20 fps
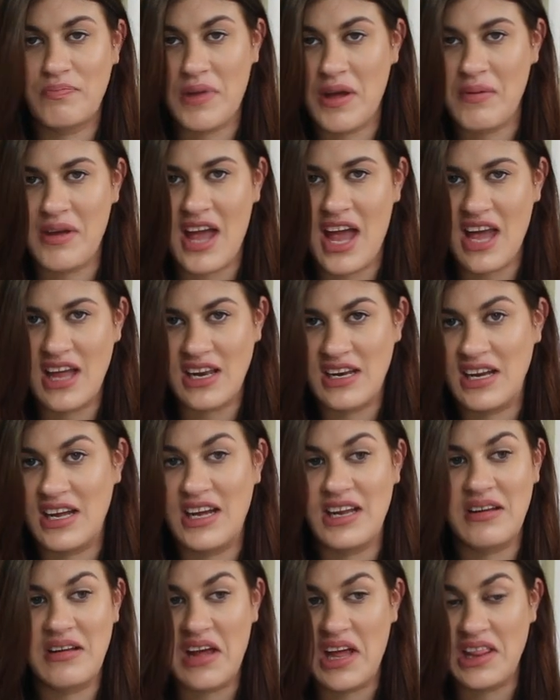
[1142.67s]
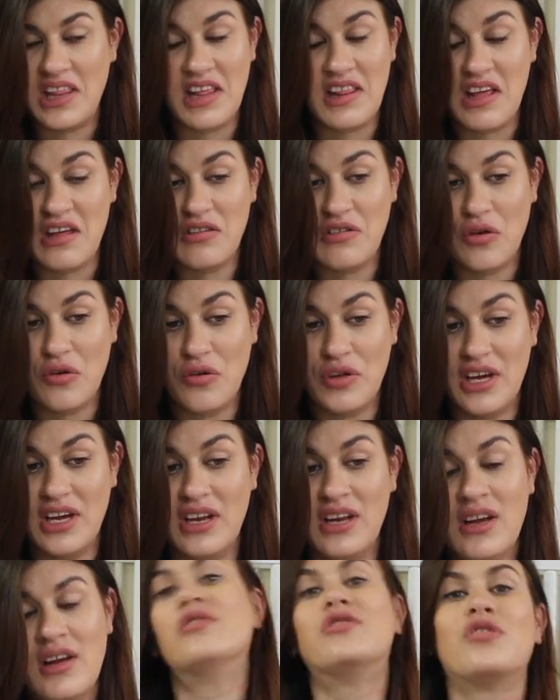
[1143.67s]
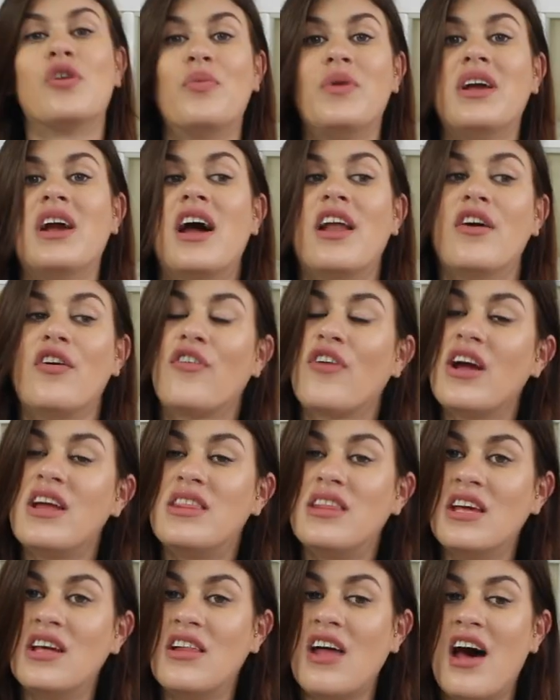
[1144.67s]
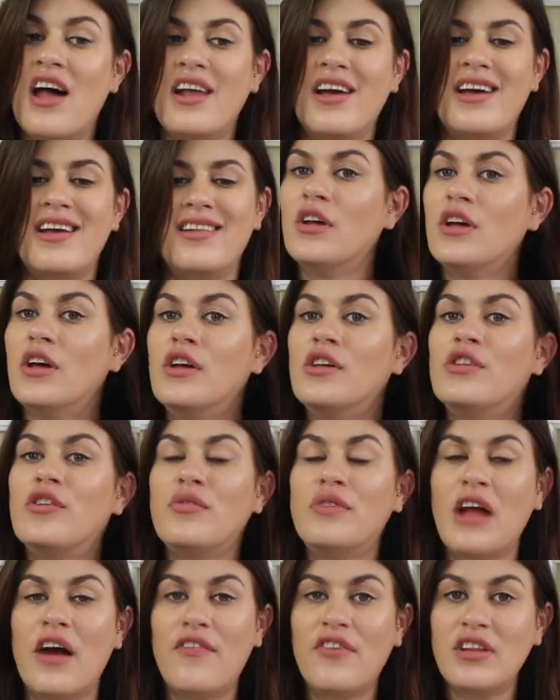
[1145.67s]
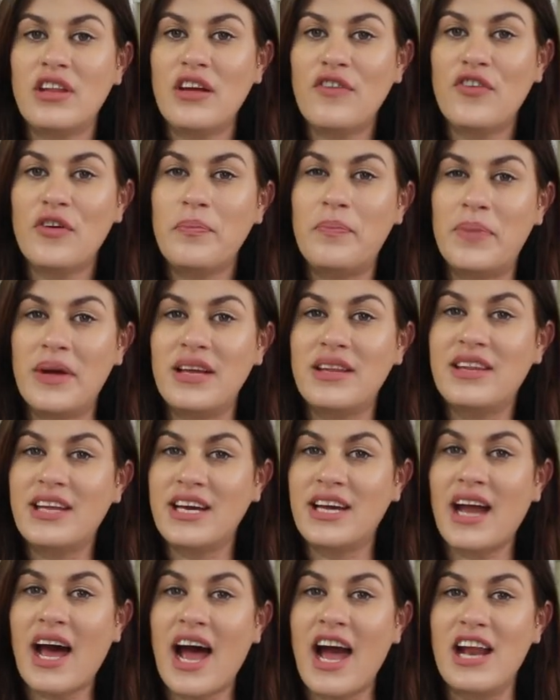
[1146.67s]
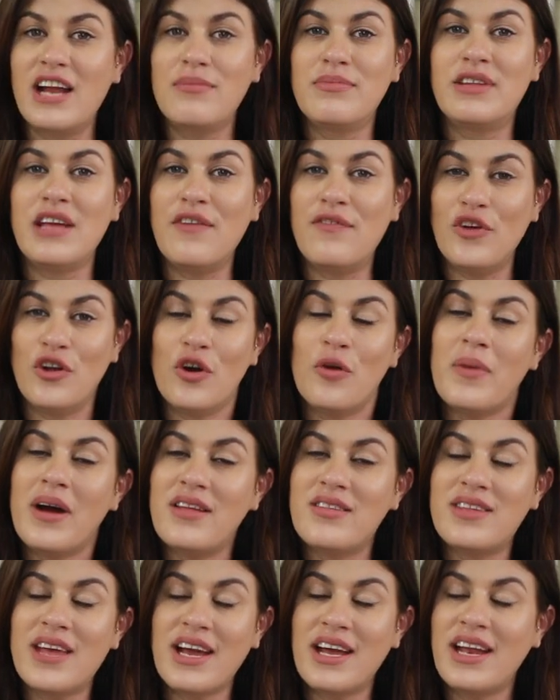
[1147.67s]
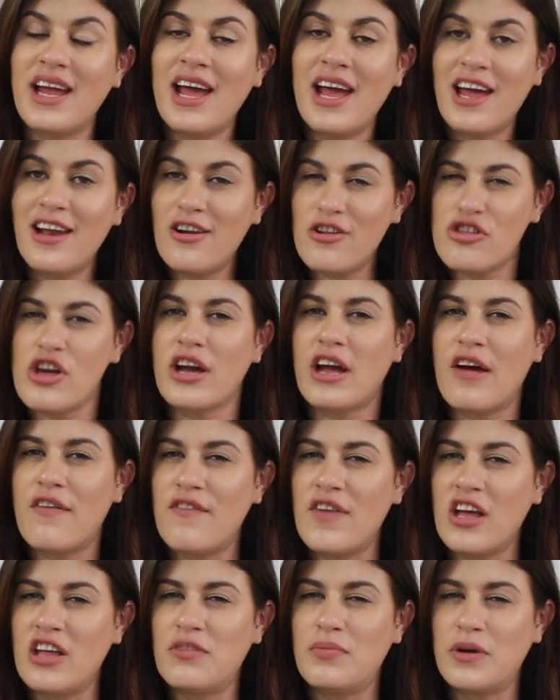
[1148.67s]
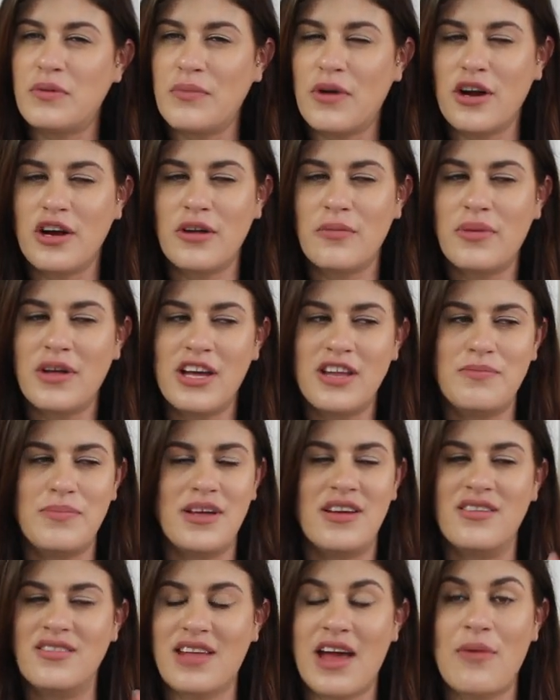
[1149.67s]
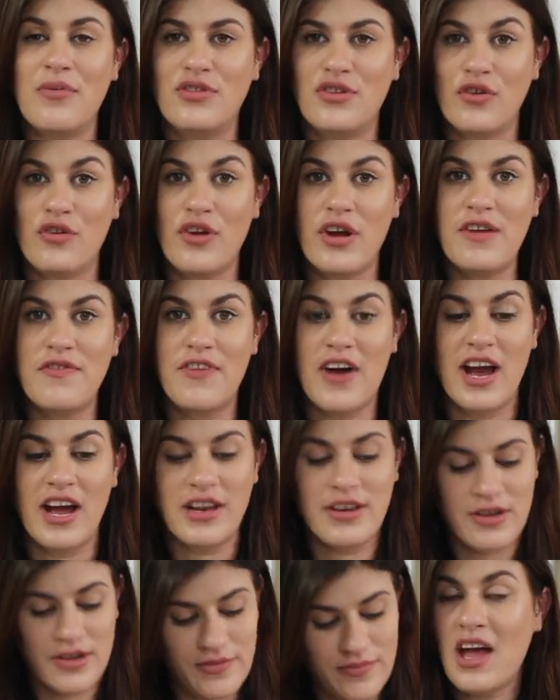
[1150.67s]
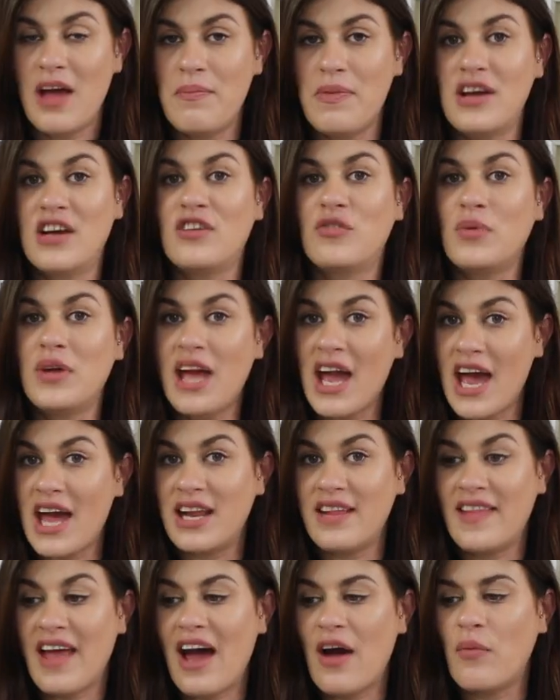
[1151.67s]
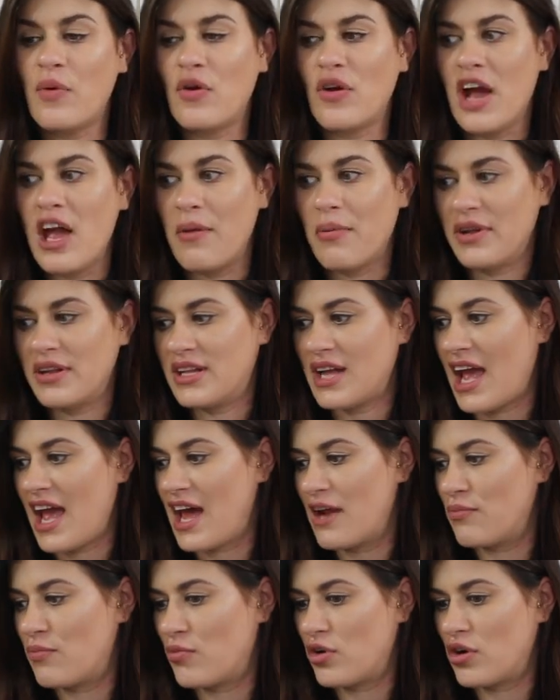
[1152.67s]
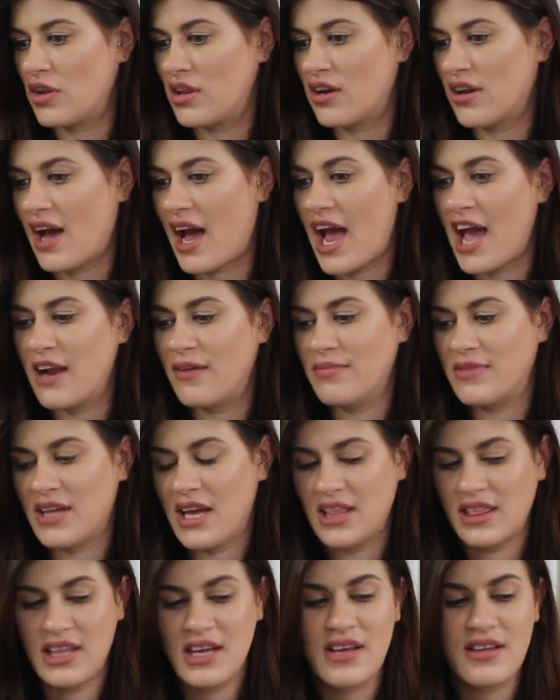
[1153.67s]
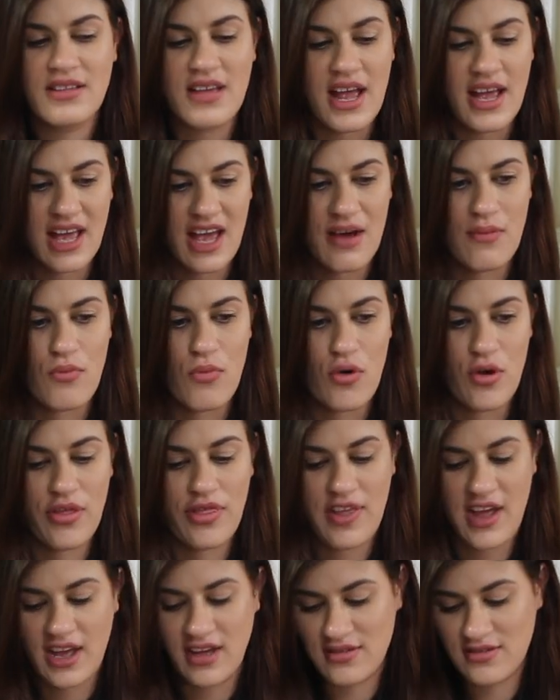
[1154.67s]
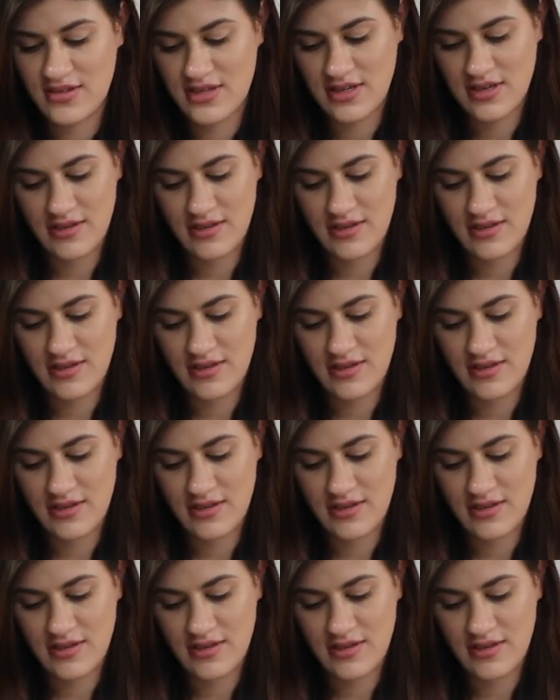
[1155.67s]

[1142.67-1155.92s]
baby hated it, and then they sold it. So we got a great deal on it. So definitely for big ticket items, if you don't mind secondhand, check out Facebook Marketplace because that was a great find. And because we added that, we were able to add more little items like this and get more things.